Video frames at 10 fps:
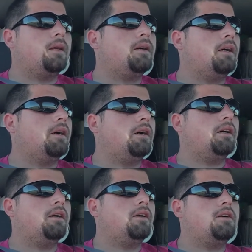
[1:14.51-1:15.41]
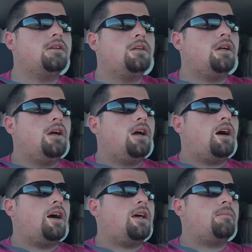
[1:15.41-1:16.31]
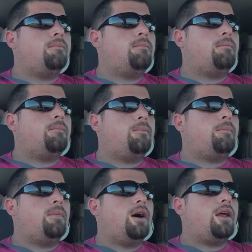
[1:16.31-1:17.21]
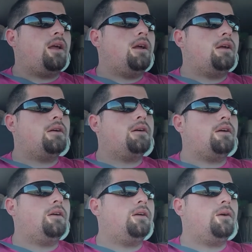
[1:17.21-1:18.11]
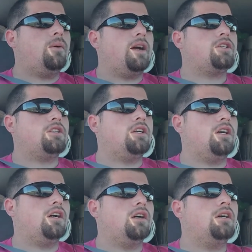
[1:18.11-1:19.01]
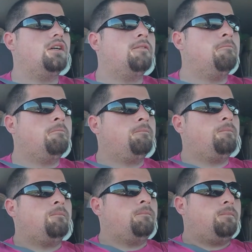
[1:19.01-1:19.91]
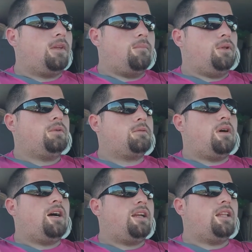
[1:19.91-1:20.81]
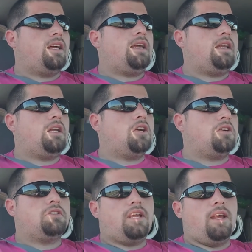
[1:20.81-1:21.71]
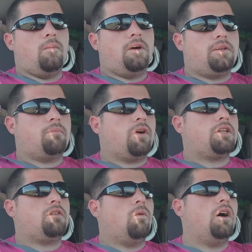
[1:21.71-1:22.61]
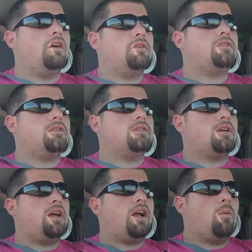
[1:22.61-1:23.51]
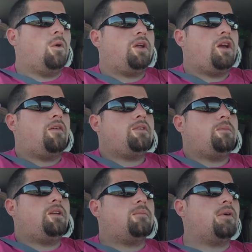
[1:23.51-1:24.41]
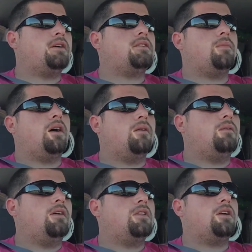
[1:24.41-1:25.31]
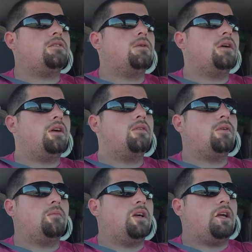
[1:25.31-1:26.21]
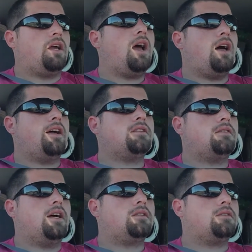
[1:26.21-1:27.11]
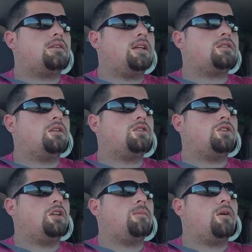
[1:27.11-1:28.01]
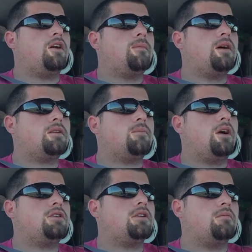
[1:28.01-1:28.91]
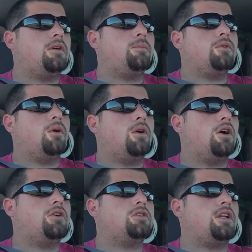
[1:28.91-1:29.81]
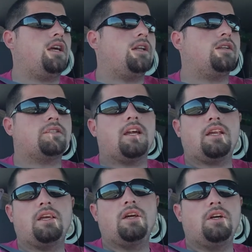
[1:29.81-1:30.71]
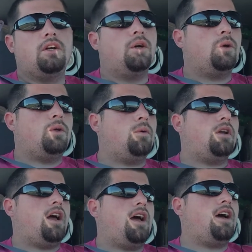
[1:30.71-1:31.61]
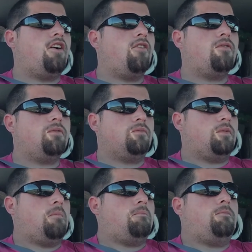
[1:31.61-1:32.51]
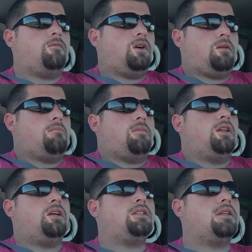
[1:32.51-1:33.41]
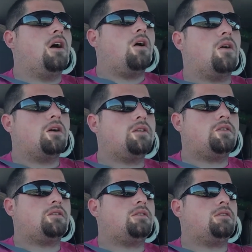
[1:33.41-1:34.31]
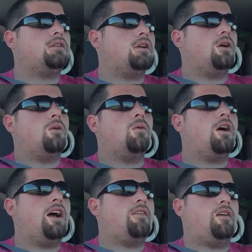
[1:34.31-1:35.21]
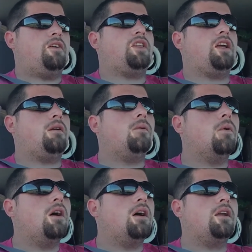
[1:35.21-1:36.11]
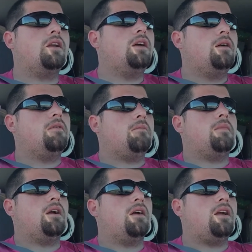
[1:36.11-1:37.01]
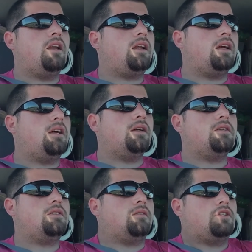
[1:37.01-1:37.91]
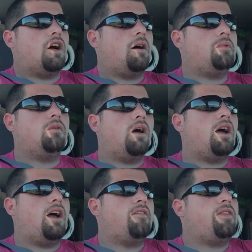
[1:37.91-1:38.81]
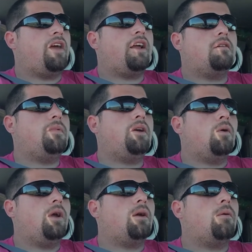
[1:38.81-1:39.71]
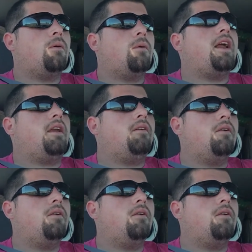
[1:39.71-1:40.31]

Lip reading: I had a buddy who actually it blew his mind. Like, he didn't understand what depression was. He's like, what do you have to be depressed about? Everything's going good for you. I'm like, yeah, that's the shitty part about depression. People don't understand. It's like, you can have fucking millions of dollars, you know, have everything you want, you married, kids, the job you like, everything could be going great.